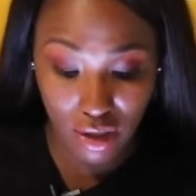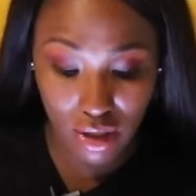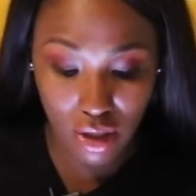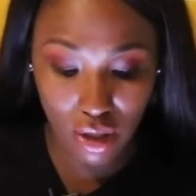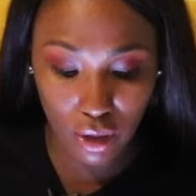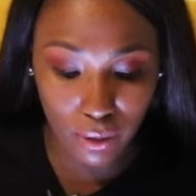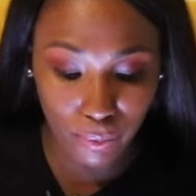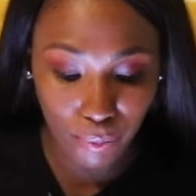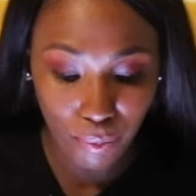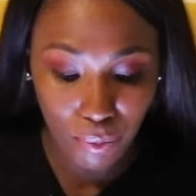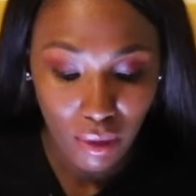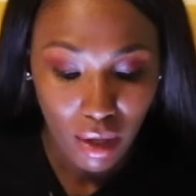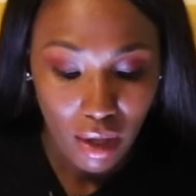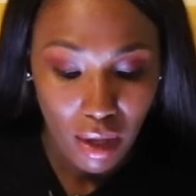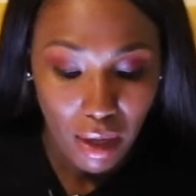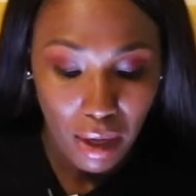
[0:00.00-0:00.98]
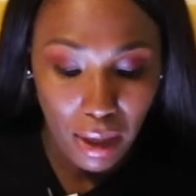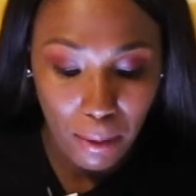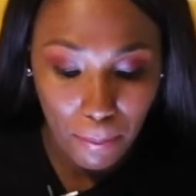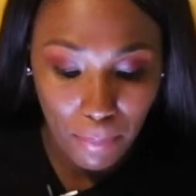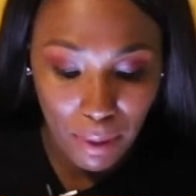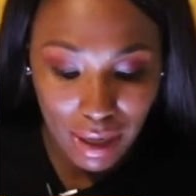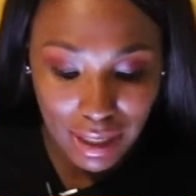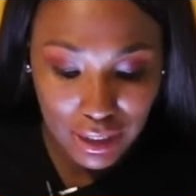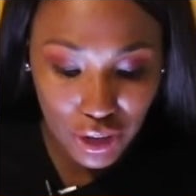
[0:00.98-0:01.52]
So
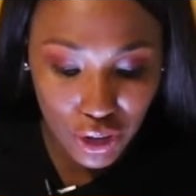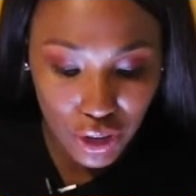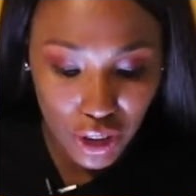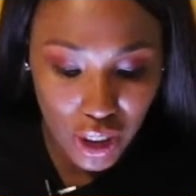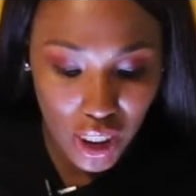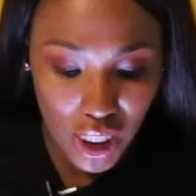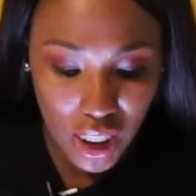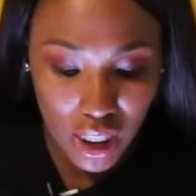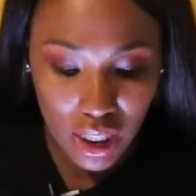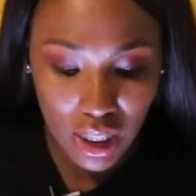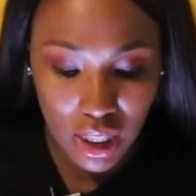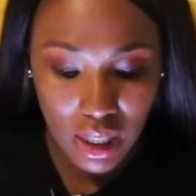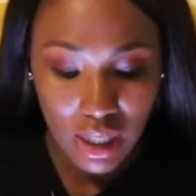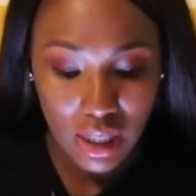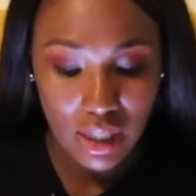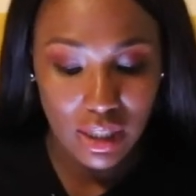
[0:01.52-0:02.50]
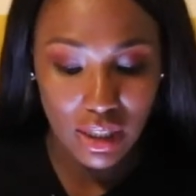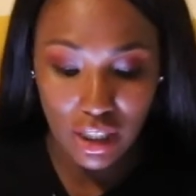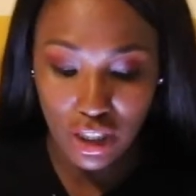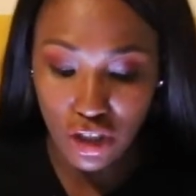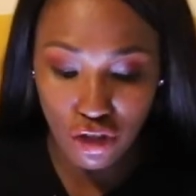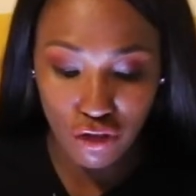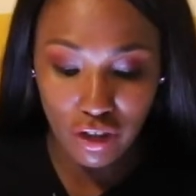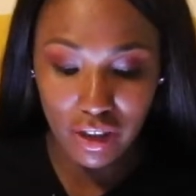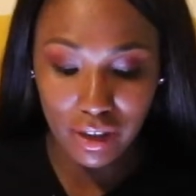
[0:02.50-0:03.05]
imposter
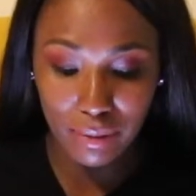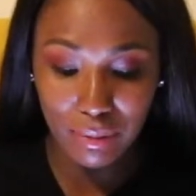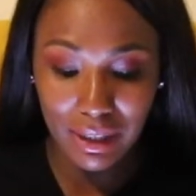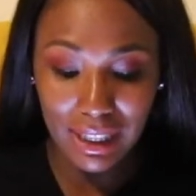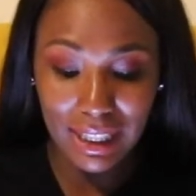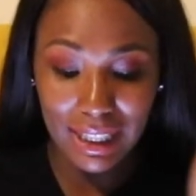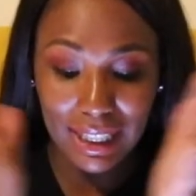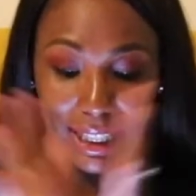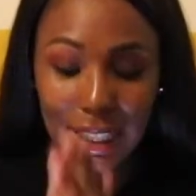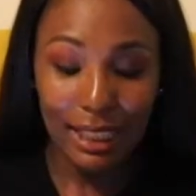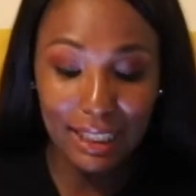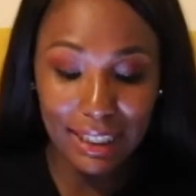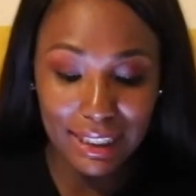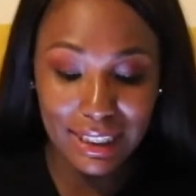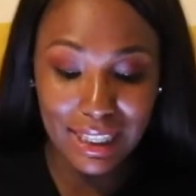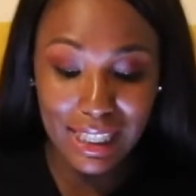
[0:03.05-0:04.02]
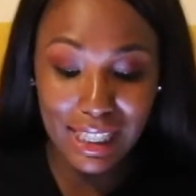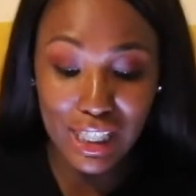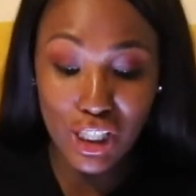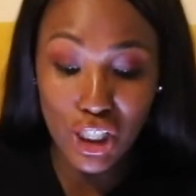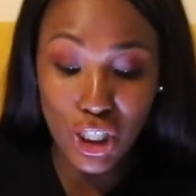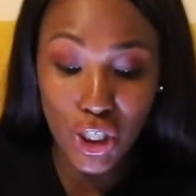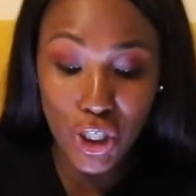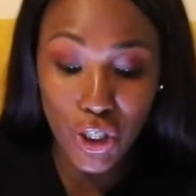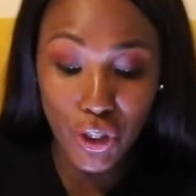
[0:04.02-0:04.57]
syndrome is the
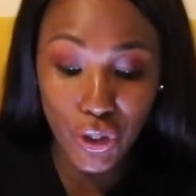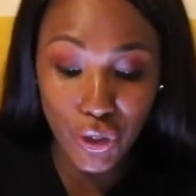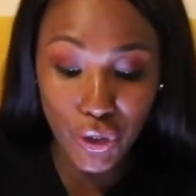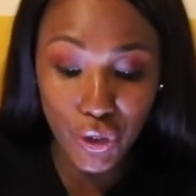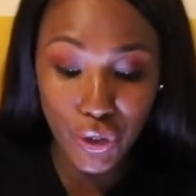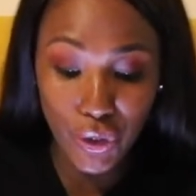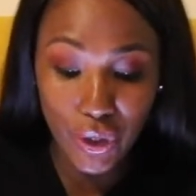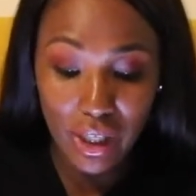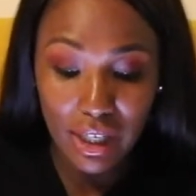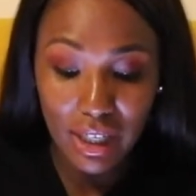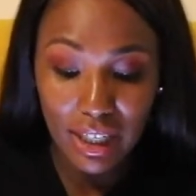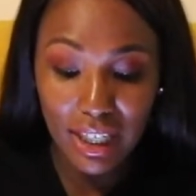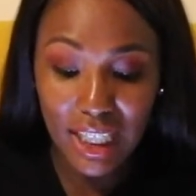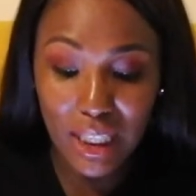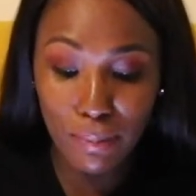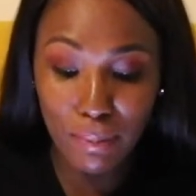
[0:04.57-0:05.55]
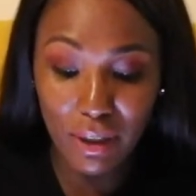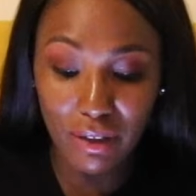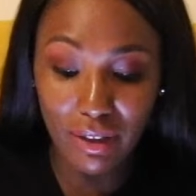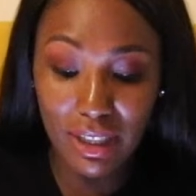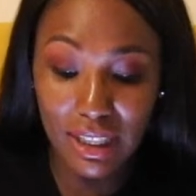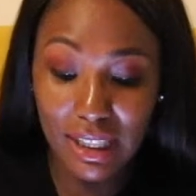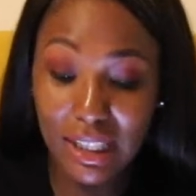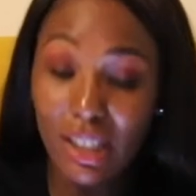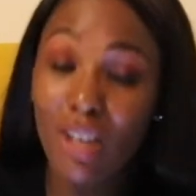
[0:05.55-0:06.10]
internal
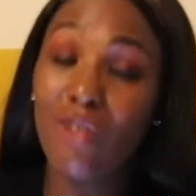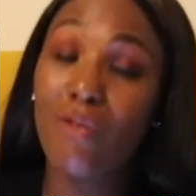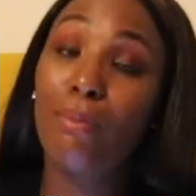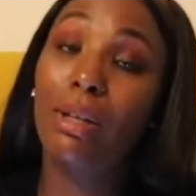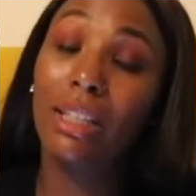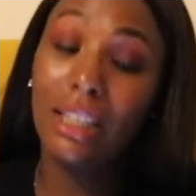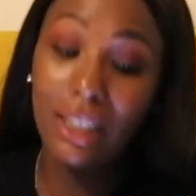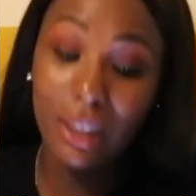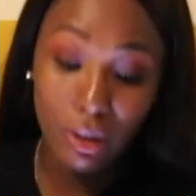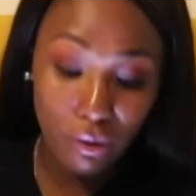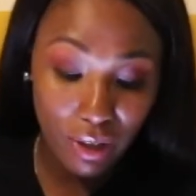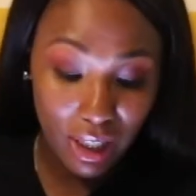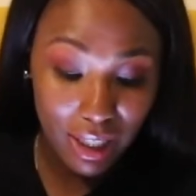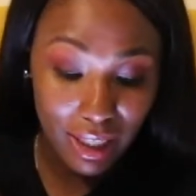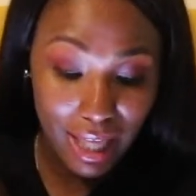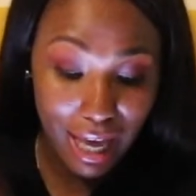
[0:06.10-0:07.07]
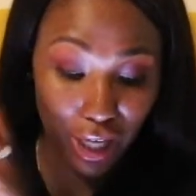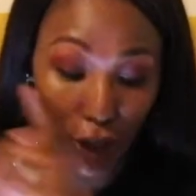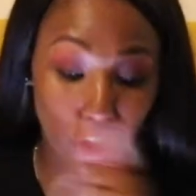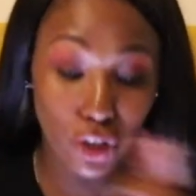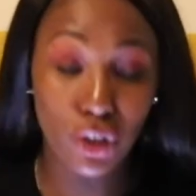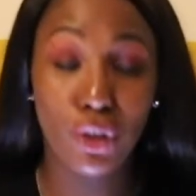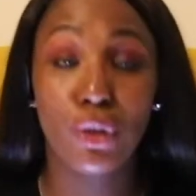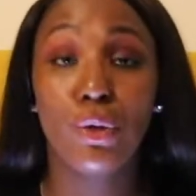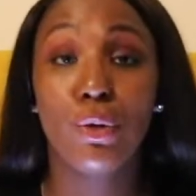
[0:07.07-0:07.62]
experience of believing that
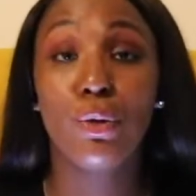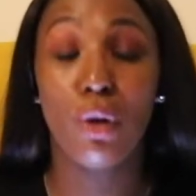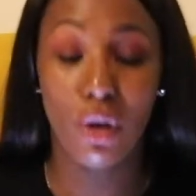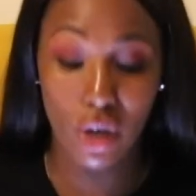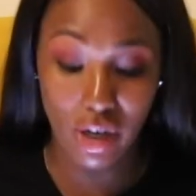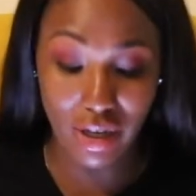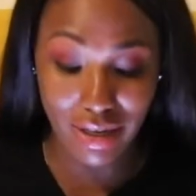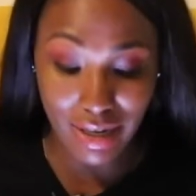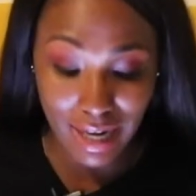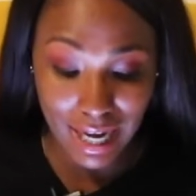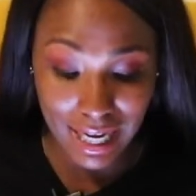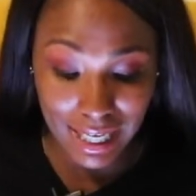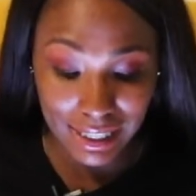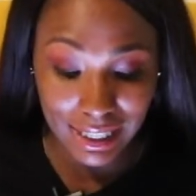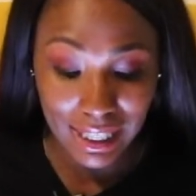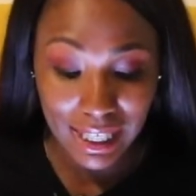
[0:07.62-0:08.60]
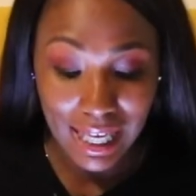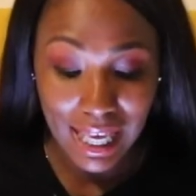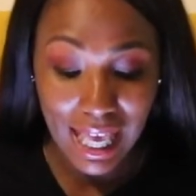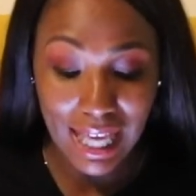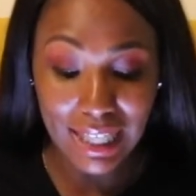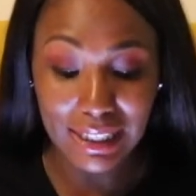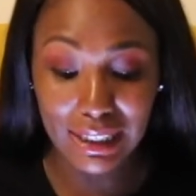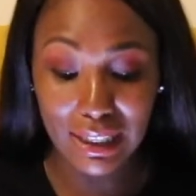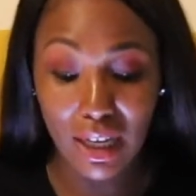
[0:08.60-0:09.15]
you are not
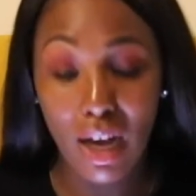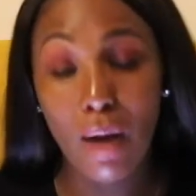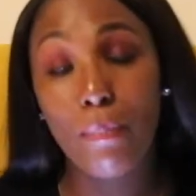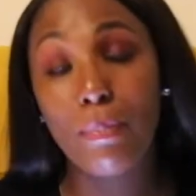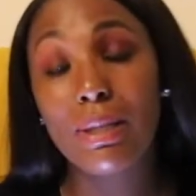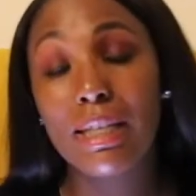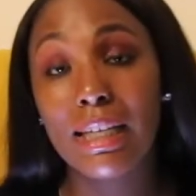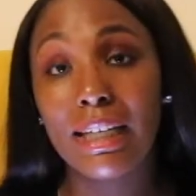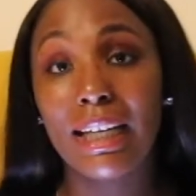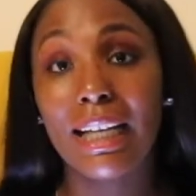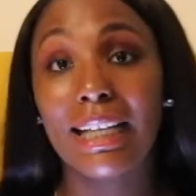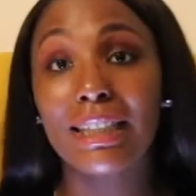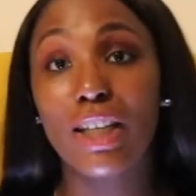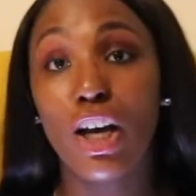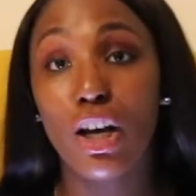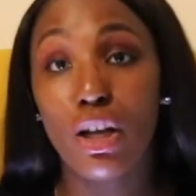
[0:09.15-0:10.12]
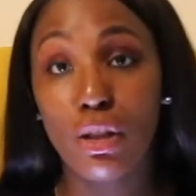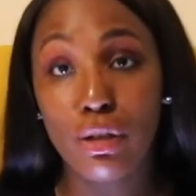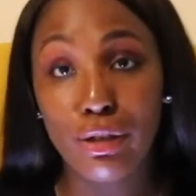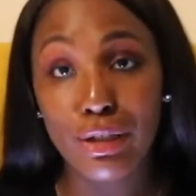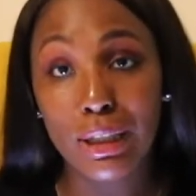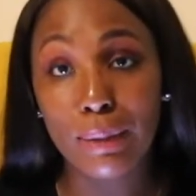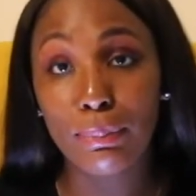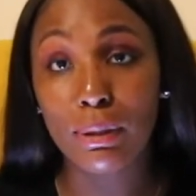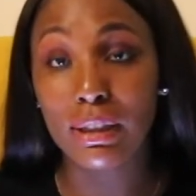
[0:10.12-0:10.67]
as competent as
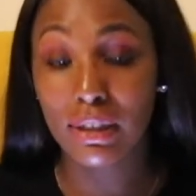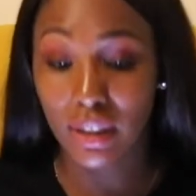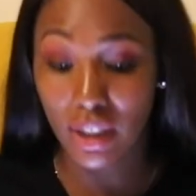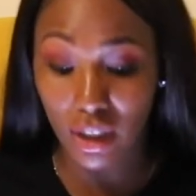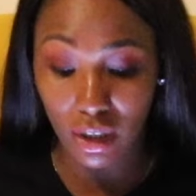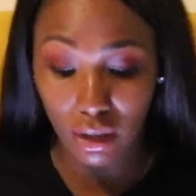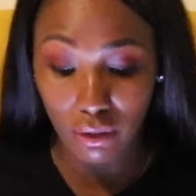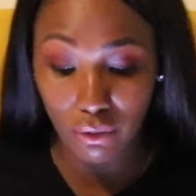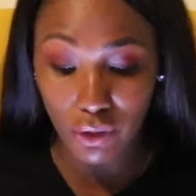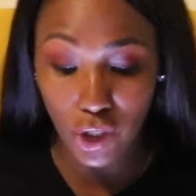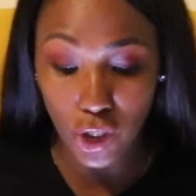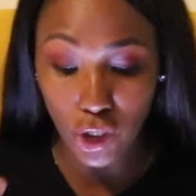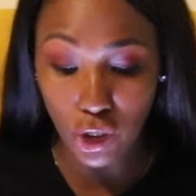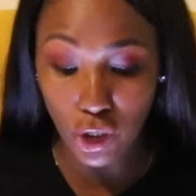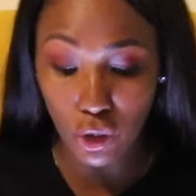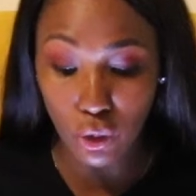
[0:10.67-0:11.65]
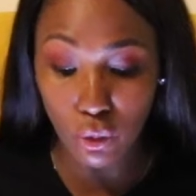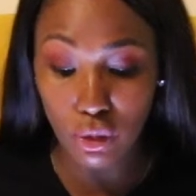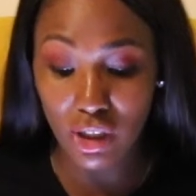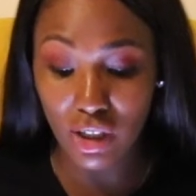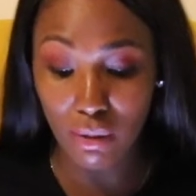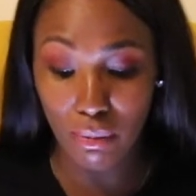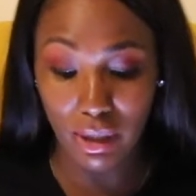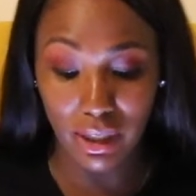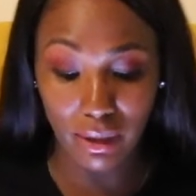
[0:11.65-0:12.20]
others perceive you
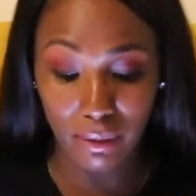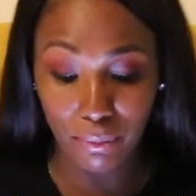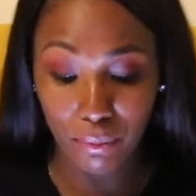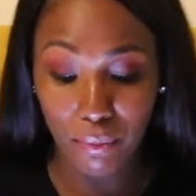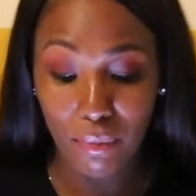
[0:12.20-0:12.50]
to be.